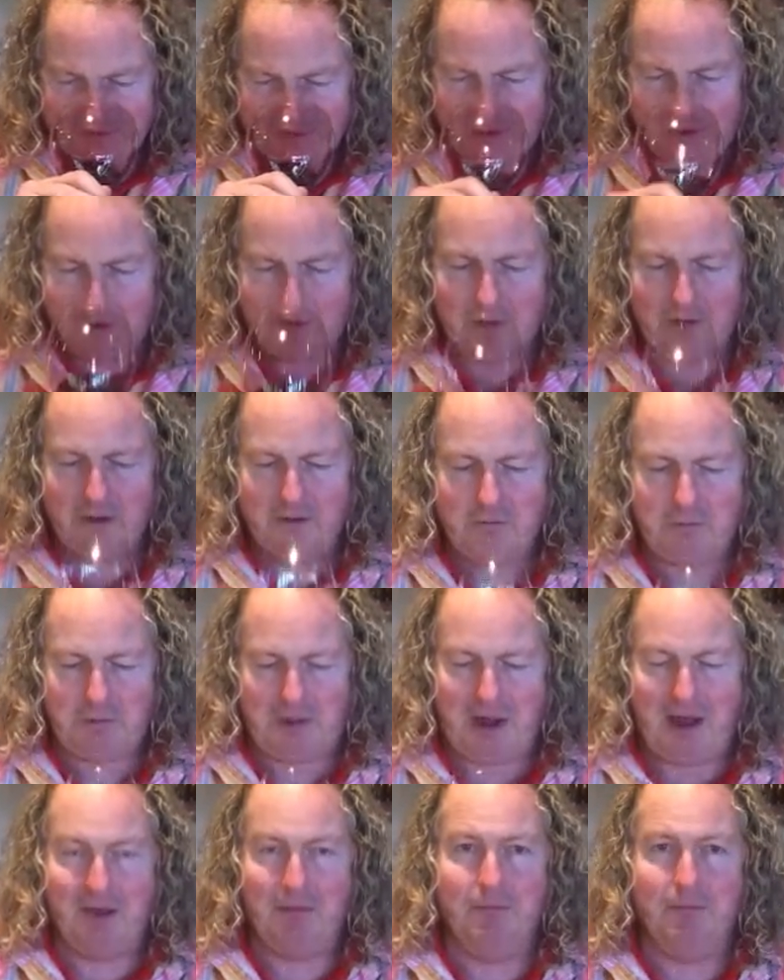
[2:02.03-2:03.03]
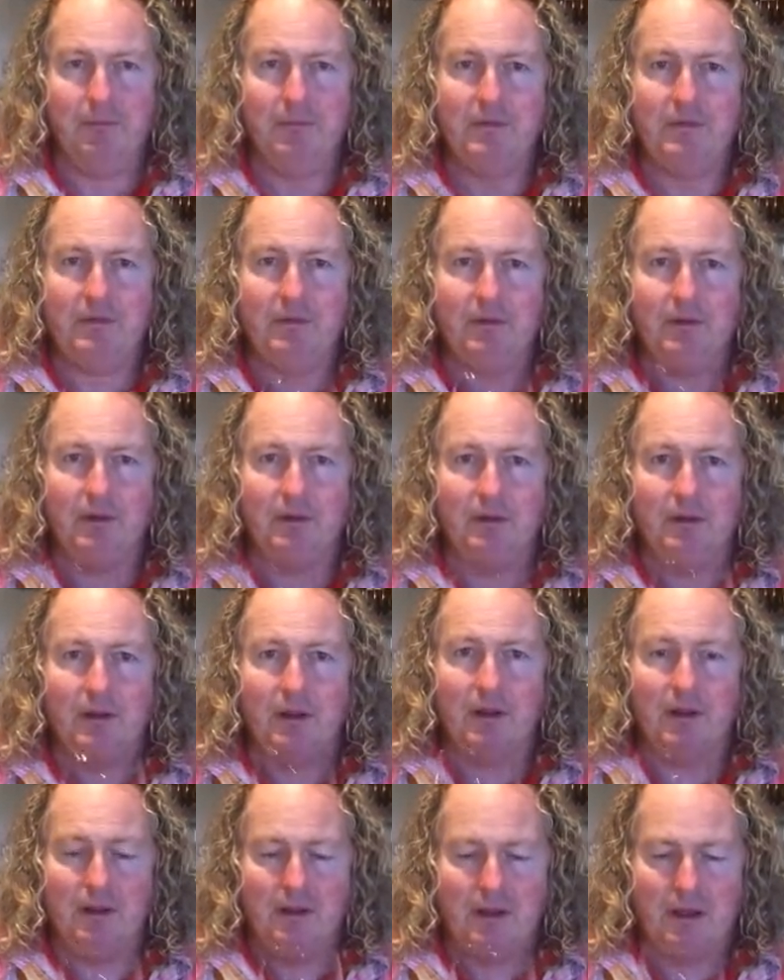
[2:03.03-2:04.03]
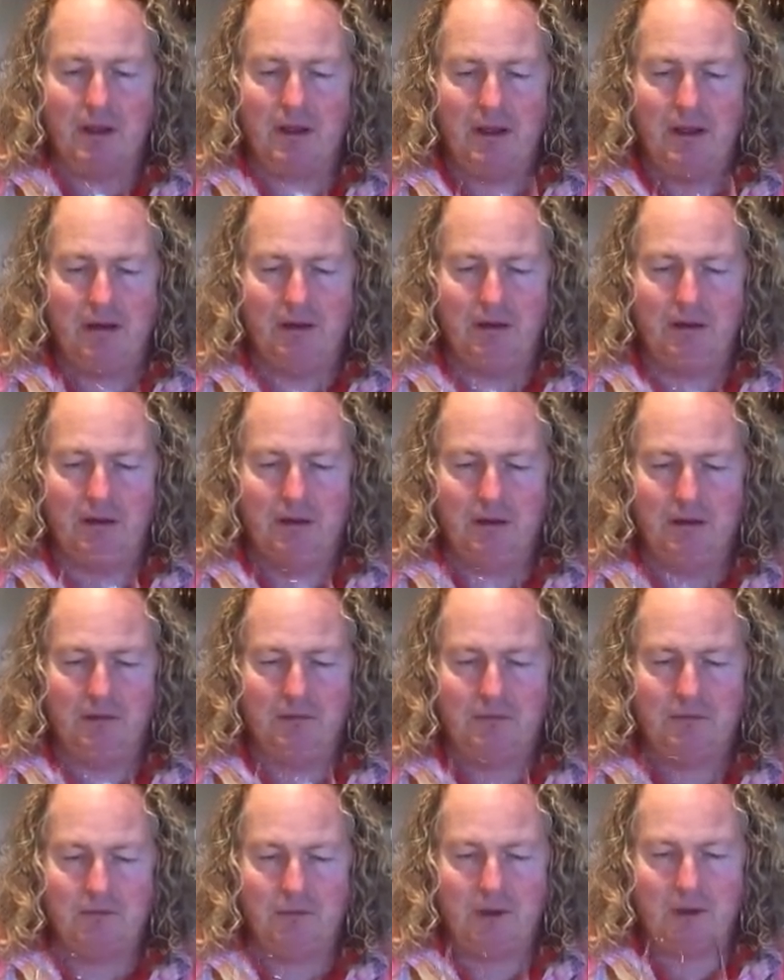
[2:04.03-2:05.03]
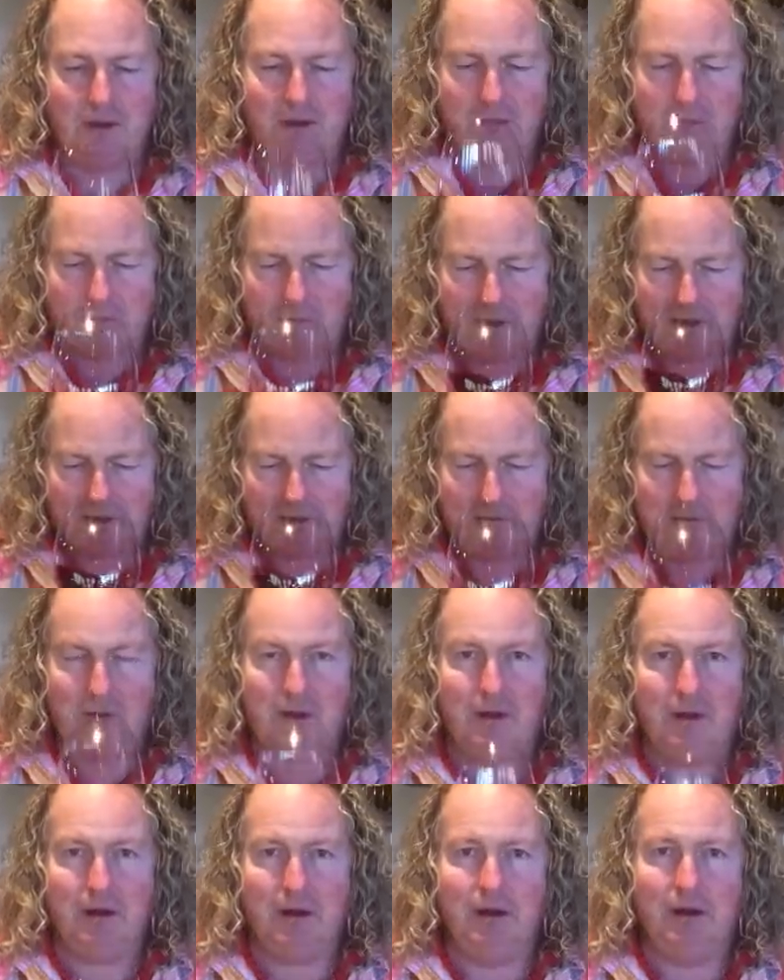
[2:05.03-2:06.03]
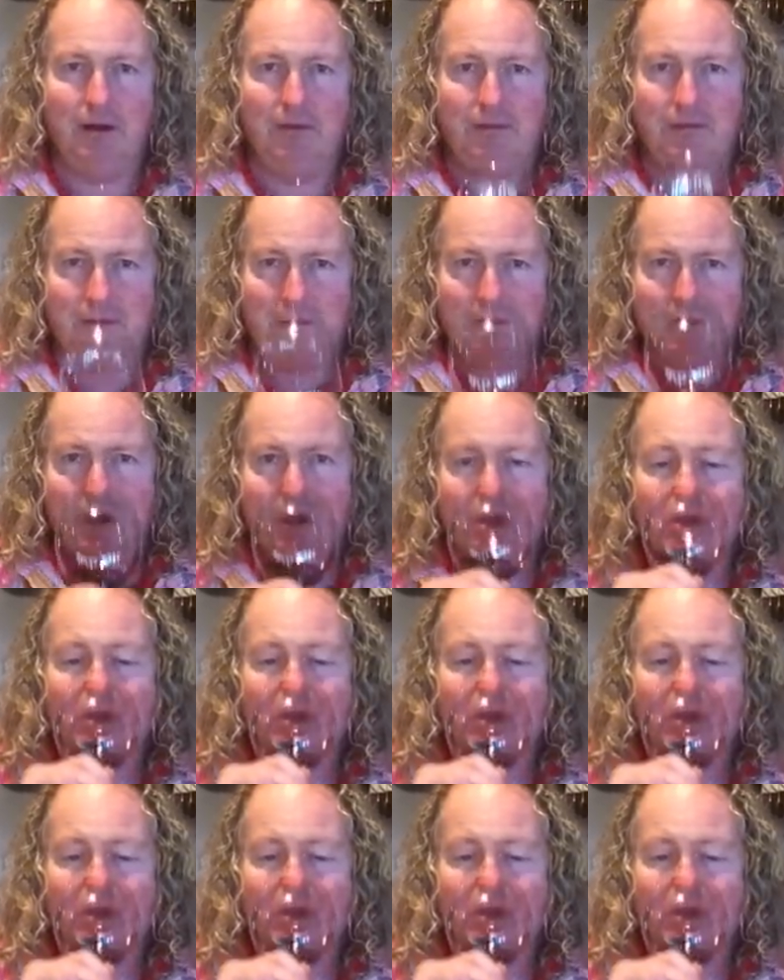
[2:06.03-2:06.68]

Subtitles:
Nice plums and is quite lifted.